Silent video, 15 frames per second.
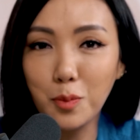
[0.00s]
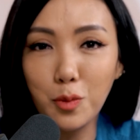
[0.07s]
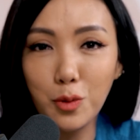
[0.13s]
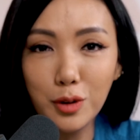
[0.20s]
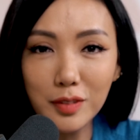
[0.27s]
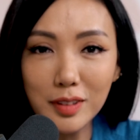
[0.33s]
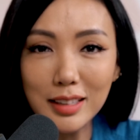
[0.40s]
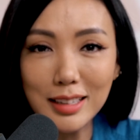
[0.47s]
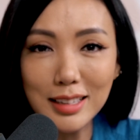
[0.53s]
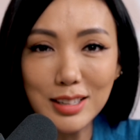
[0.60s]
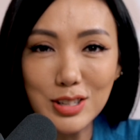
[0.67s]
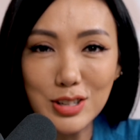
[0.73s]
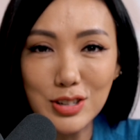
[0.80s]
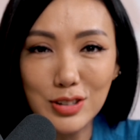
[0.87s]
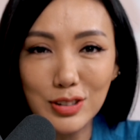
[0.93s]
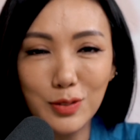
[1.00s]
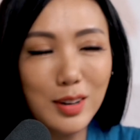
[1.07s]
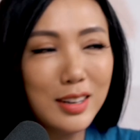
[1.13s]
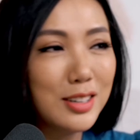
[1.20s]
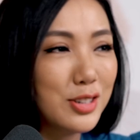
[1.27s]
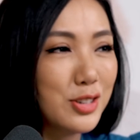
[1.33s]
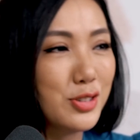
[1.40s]
What a
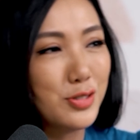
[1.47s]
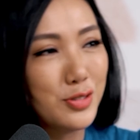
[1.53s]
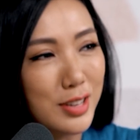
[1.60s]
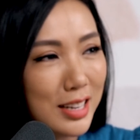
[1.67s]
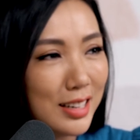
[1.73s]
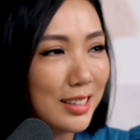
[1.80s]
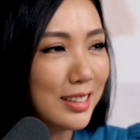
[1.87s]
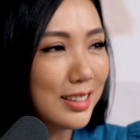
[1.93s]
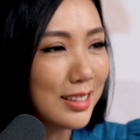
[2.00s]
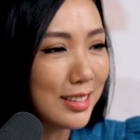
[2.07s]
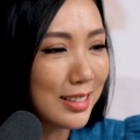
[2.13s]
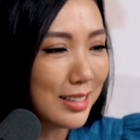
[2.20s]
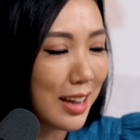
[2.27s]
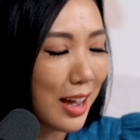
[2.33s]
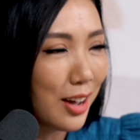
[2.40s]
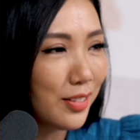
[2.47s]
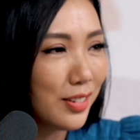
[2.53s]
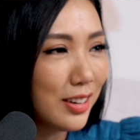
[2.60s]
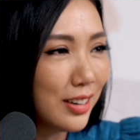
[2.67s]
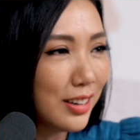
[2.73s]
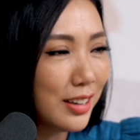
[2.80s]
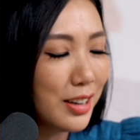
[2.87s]
privilege. What a treat it is to
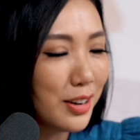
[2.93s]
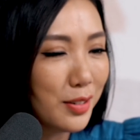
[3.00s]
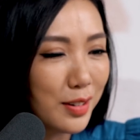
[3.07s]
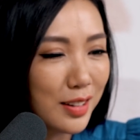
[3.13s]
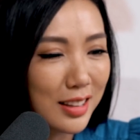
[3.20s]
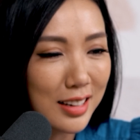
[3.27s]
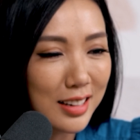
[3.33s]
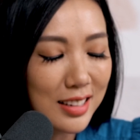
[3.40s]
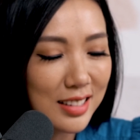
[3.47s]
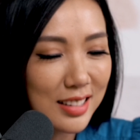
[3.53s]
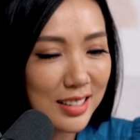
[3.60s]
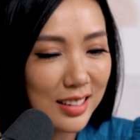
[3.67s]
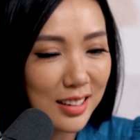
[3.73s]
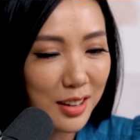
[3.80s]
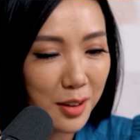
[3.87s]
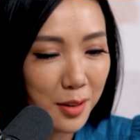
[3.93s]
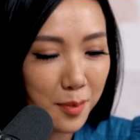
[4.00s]
have her here with us.